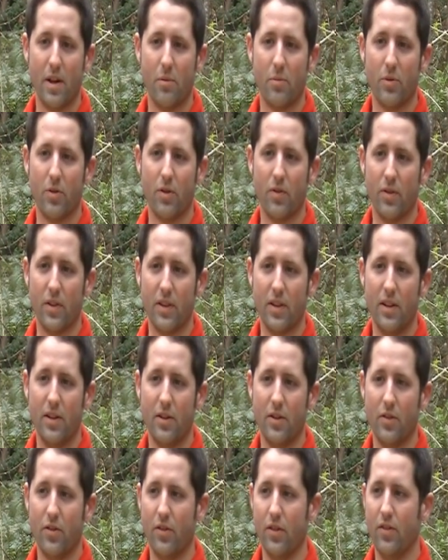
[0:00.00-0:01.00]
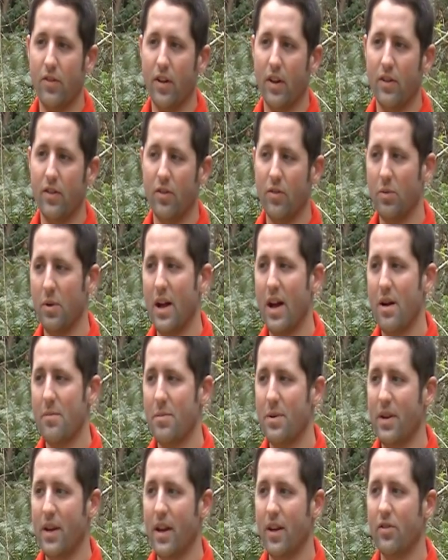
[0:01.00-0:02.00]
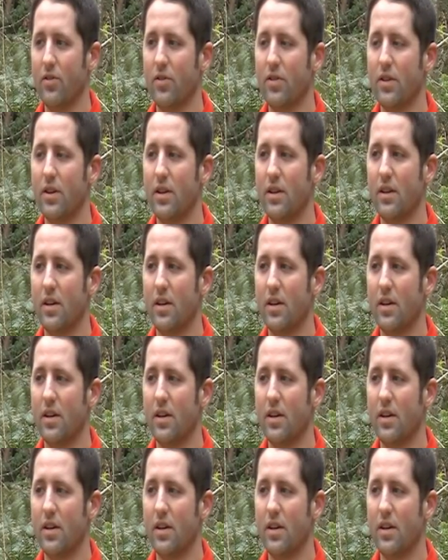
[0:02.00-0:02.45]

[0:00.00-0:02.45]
servant leaders, the changes will happen naturally.